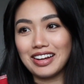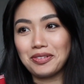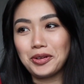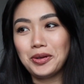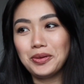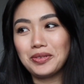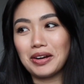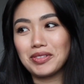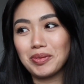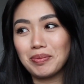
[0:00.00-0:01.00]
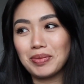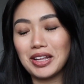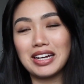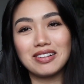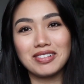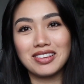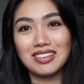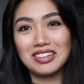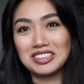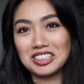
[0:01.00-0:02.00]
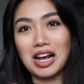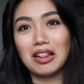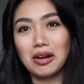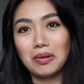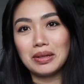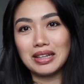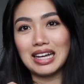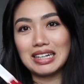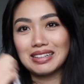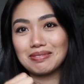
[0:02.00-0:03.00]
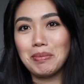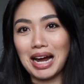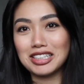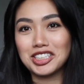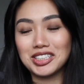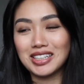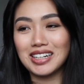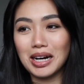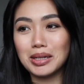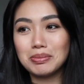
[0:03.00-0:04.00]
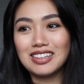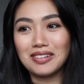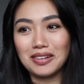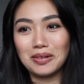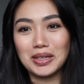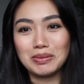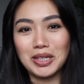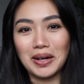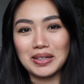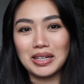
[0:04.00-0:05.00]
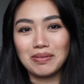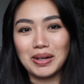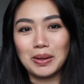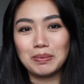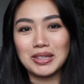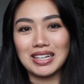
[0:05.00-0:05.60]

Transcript: If you've ever played with your Jell-O and like mashed it up, you'll know what I'm talking about, but